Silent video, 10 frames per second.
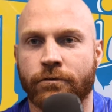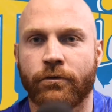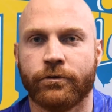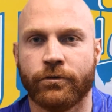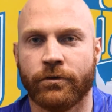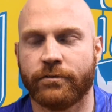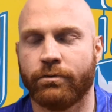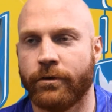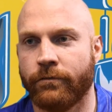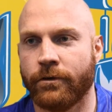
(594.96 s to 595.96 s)
score a try, it's
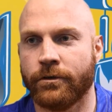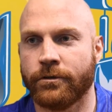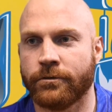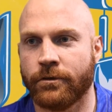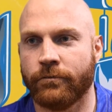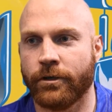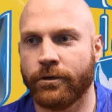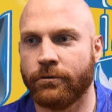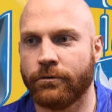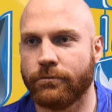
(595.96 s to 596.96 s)
pretty funny because I don't really
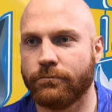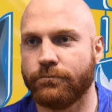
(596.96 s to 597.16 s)
do it.